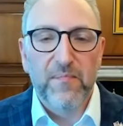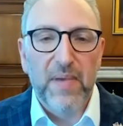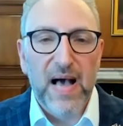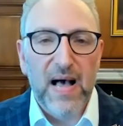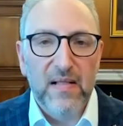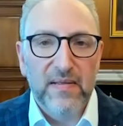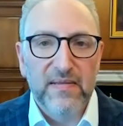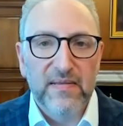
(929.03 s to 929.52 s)

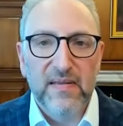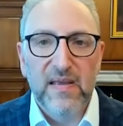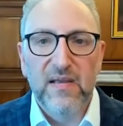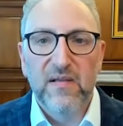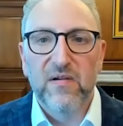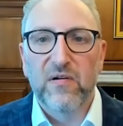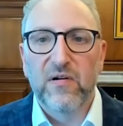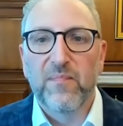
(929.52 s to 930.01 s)

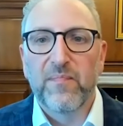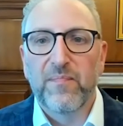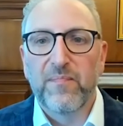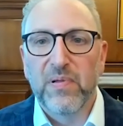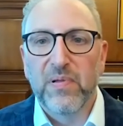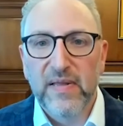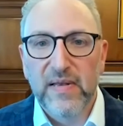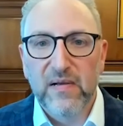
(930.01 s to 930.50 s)
policy or
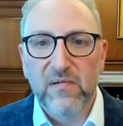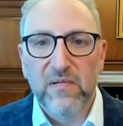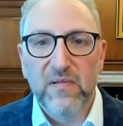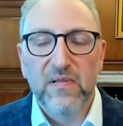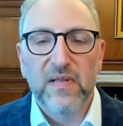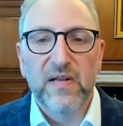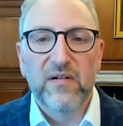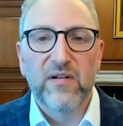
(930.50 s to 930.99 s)

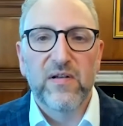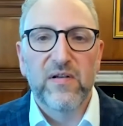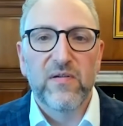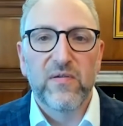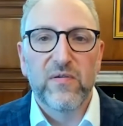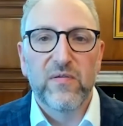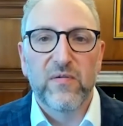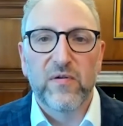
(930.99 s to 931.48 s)
political
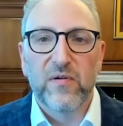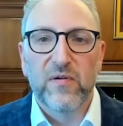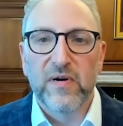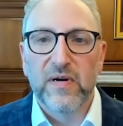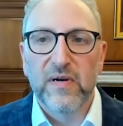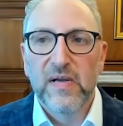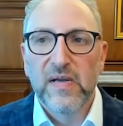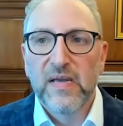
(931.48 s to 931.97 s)
issue
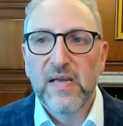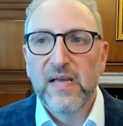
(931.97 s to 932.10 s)
or